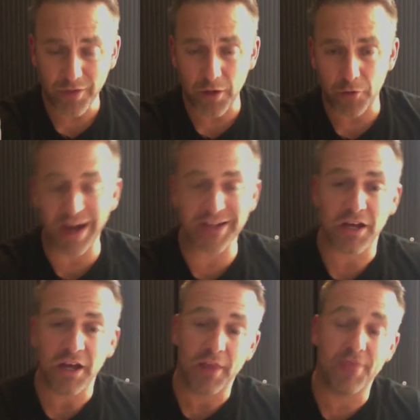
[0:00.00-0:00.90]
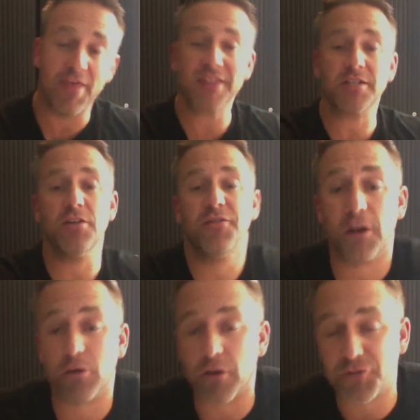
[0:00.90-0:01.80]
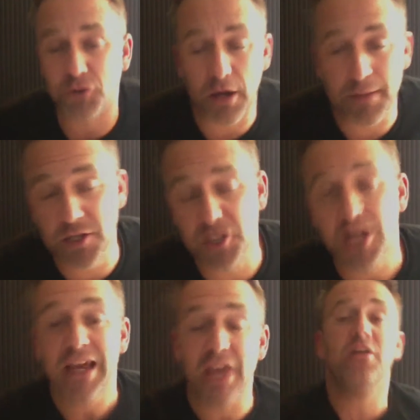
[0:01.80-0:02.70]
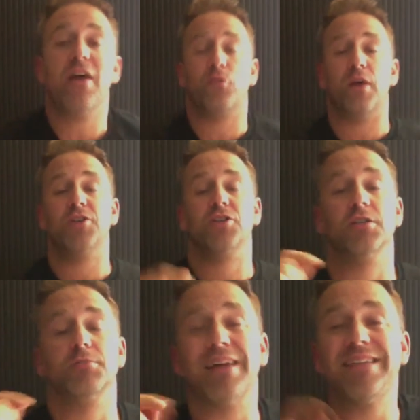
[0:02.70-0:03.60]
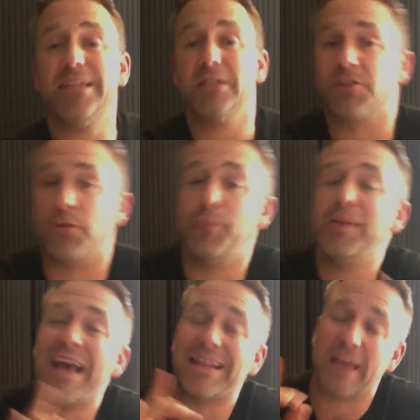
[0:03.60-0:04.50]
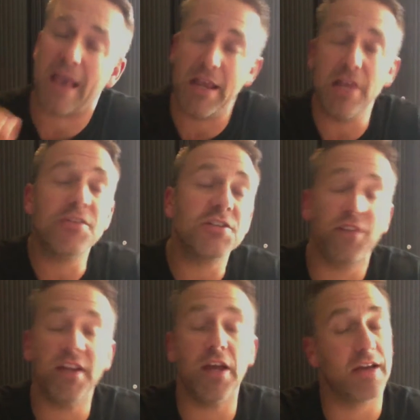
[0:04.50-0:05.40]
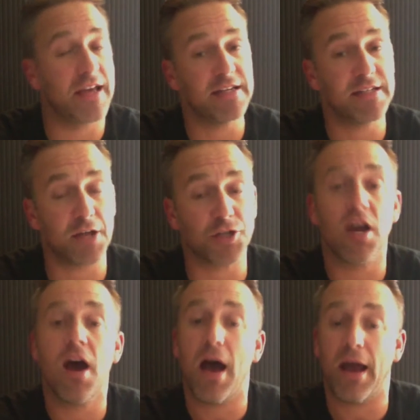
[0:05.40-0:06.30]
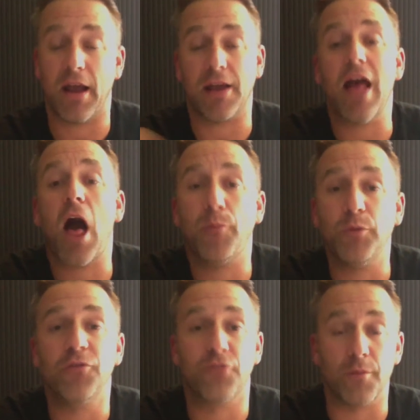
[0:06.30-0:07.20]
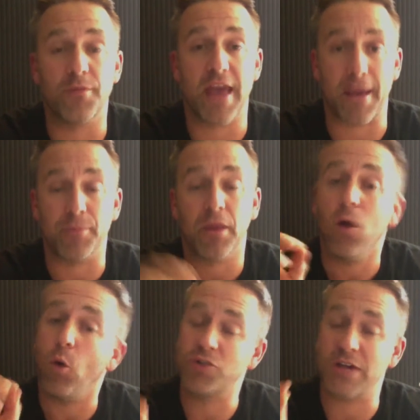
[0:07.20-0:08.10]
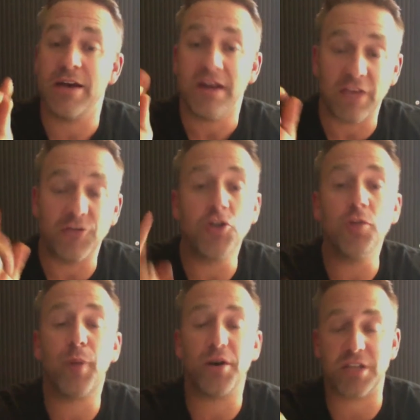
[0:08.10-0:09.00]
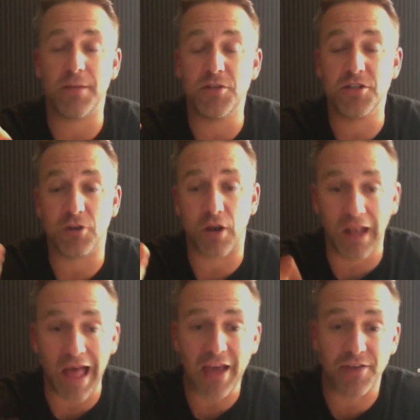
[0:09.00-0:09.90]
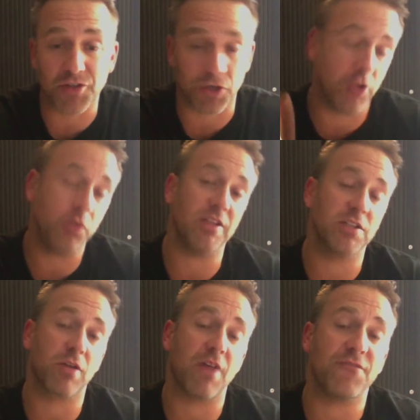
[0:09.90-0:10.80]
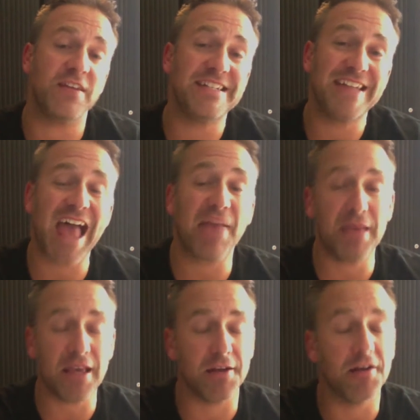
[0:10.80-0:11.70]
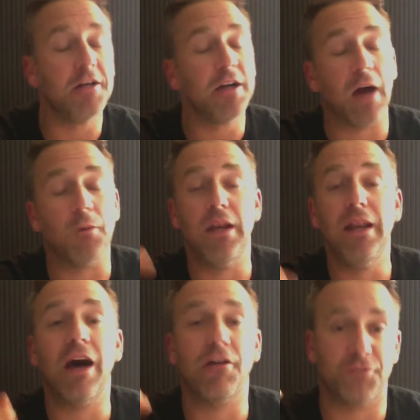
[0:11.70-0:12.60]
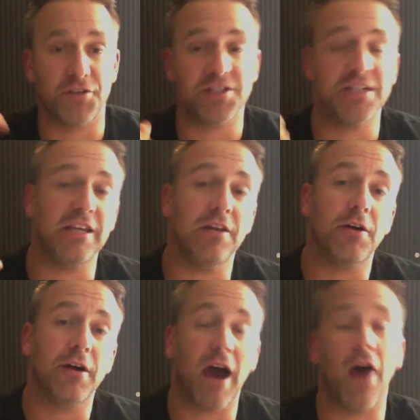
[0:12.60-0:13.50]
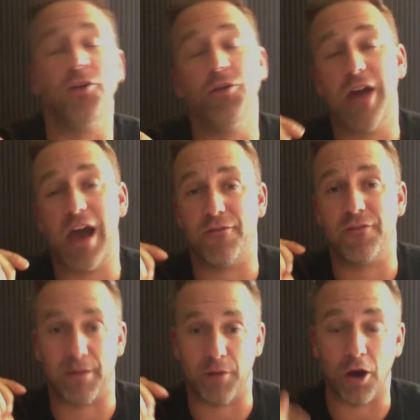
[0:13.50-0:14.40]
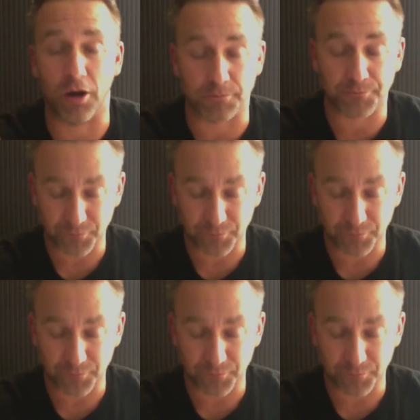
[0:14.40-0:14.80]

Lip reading: Right, that's how you photograph a star image. If you have questions, my details will be at the end of this video. Get in touch and I can help you from there. Also, if you do post images like this on your Instagram feed, tag me in. I would love to see how you have come along.